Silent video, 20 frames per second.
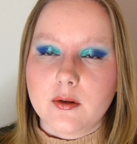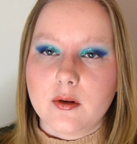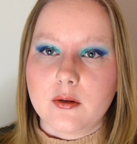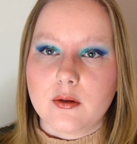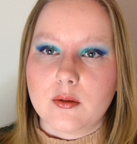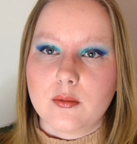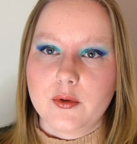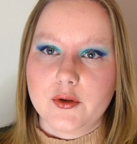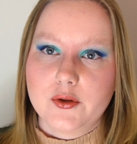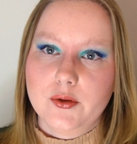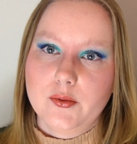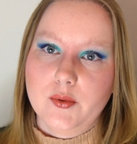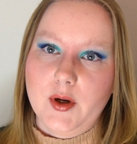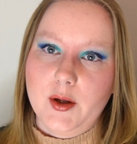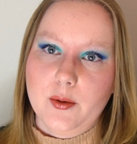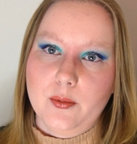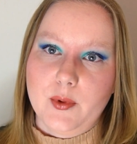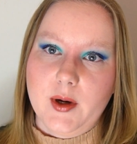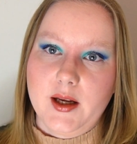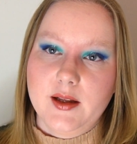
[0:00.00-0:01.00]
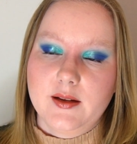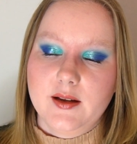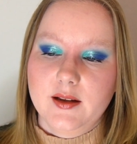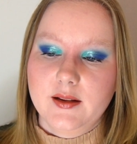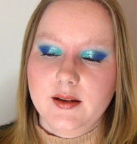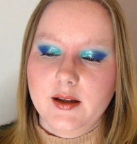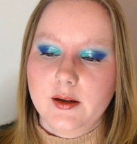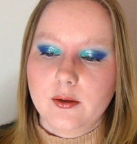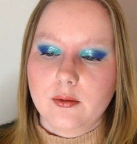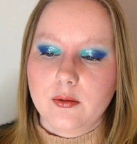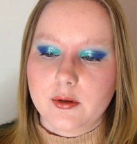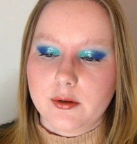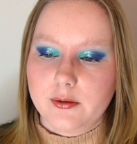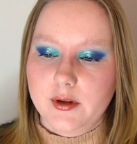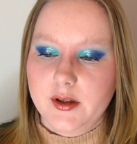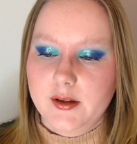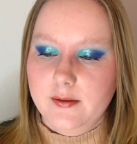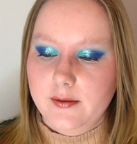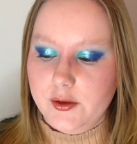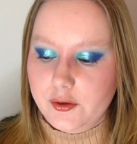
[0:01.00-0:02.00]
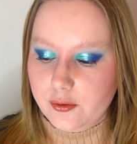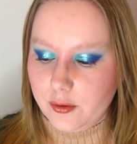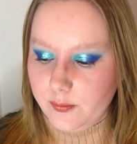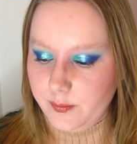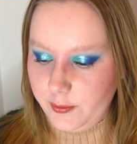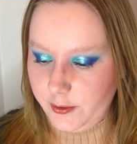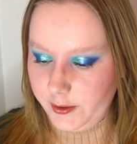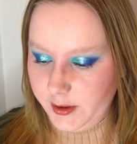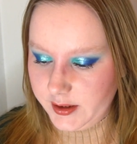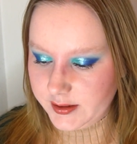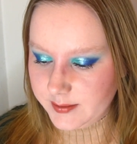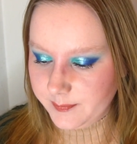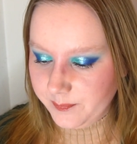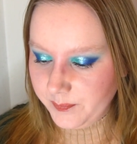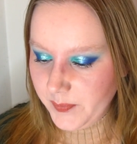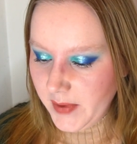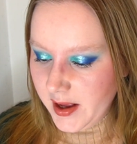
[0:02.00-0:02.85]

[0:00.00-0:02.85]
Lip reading: or would you rather wait and then order individual products.